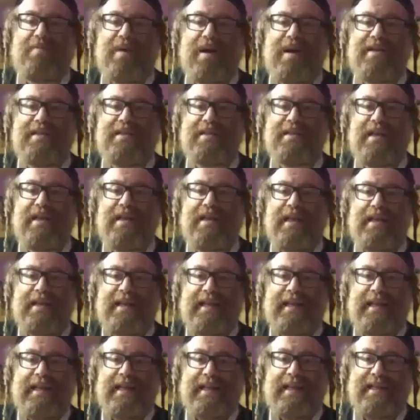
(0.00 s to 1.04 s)
somebody is uh,
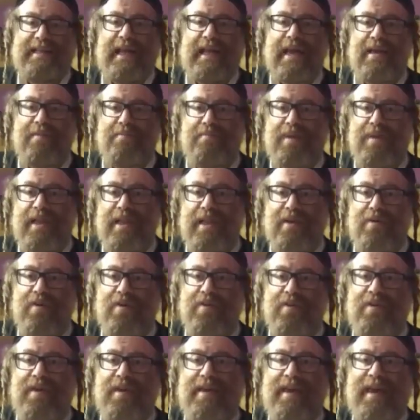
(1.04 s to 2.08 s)
diabetic
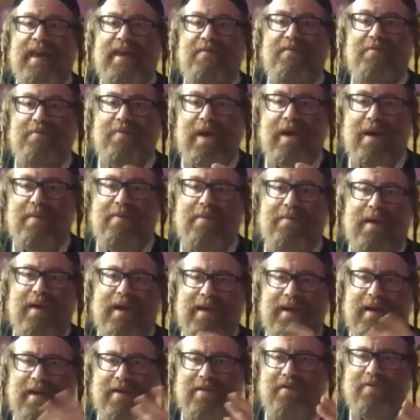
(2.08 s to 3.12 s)
or they have problem.
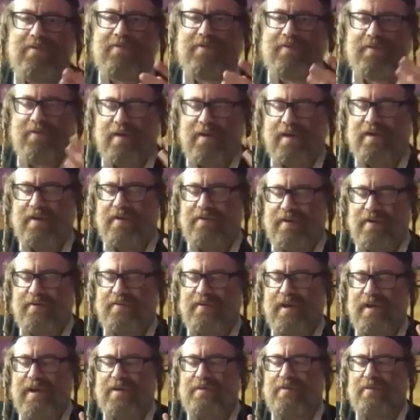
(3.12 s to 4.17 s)
I, I don't uh, I
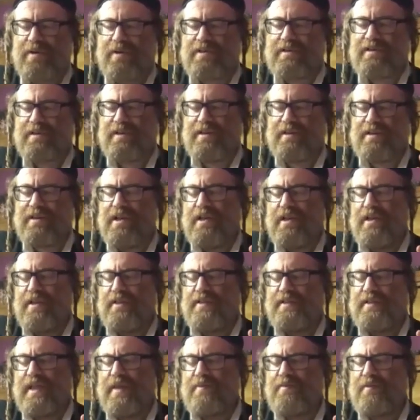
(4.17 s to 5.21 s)
forgot what is the
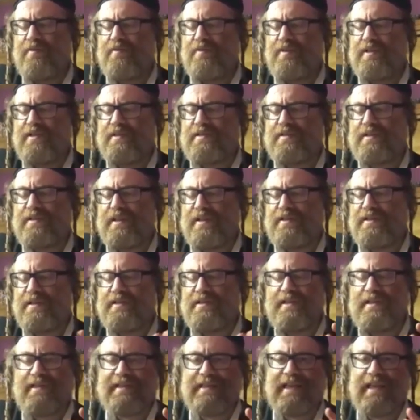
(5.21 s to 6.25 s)
name of this
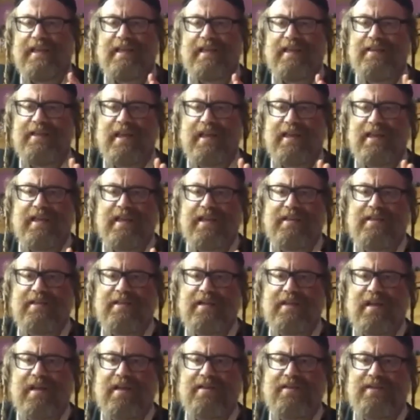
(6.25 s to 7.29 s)
disease. He, they
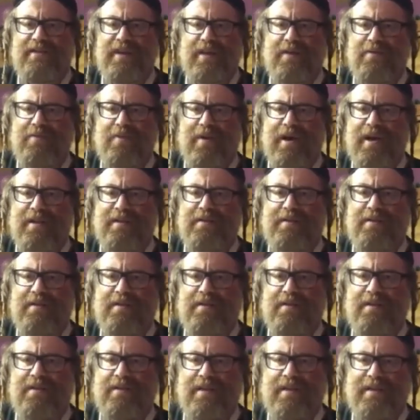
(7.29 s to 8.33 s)
cannot drink wine.
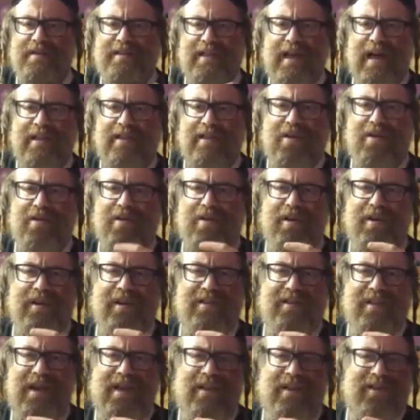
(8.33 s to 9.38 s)
This alcohol
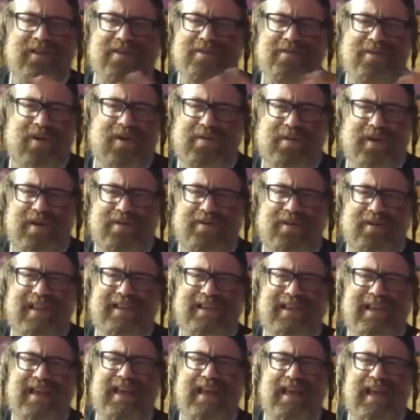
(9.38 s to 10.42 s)
intolerant. Well,
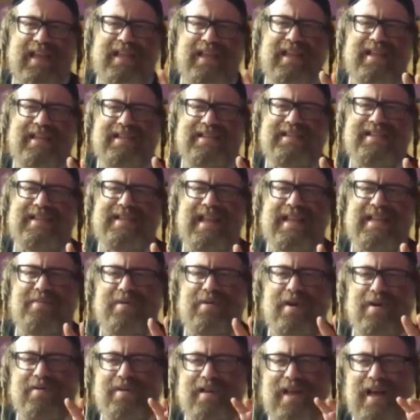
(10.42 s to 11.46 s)
not and it's not
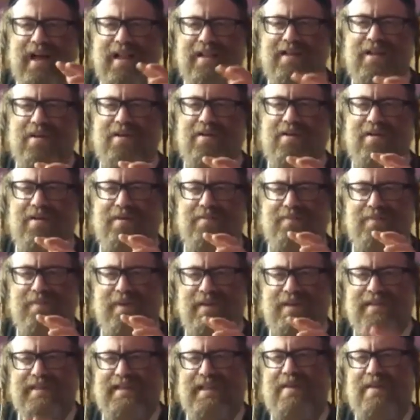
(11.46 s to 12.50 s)
about alcohol
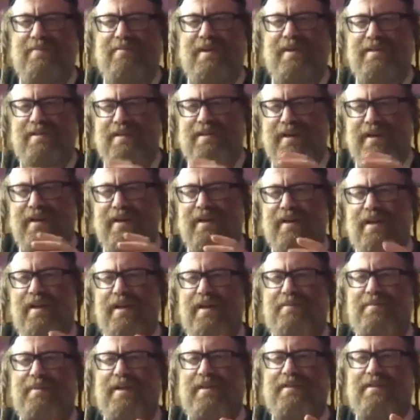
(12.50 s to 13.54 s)
per se, but
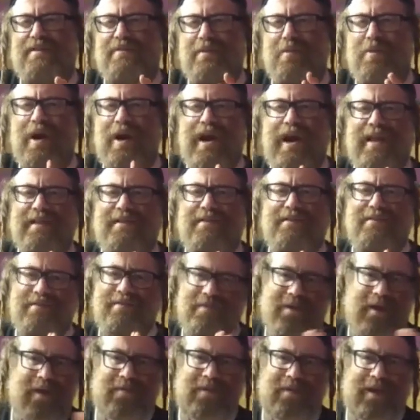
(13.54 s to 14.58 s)
but wine.
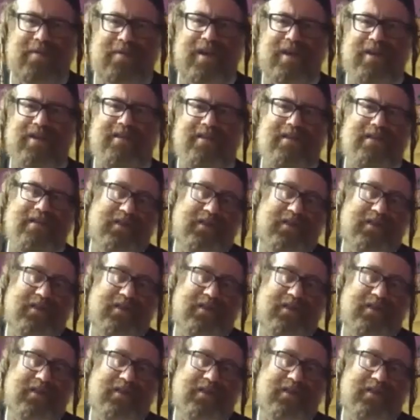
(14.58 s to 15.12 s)
What are